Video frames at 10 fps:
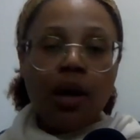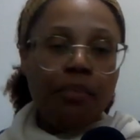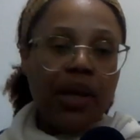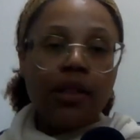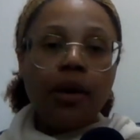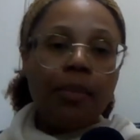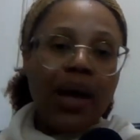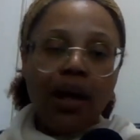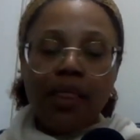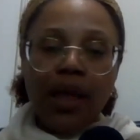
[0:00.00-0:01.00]
build up
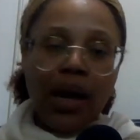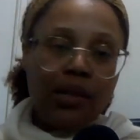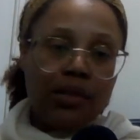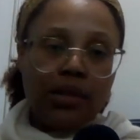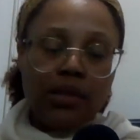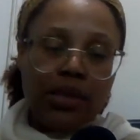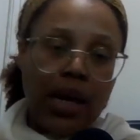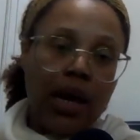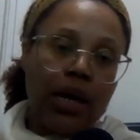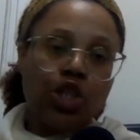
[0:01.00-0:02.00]
that
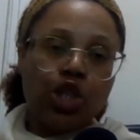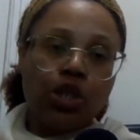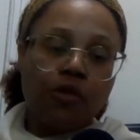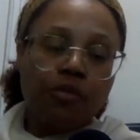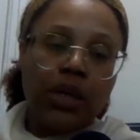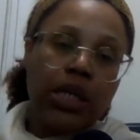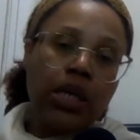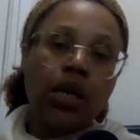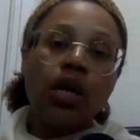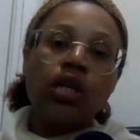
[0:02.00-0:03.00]
stash of
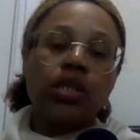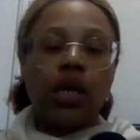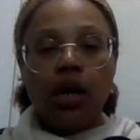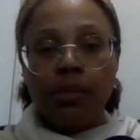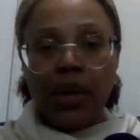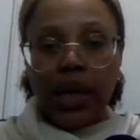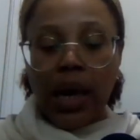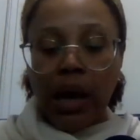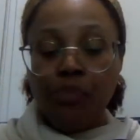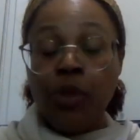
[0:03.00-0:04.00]
money to come
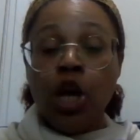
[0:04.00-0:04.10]
again.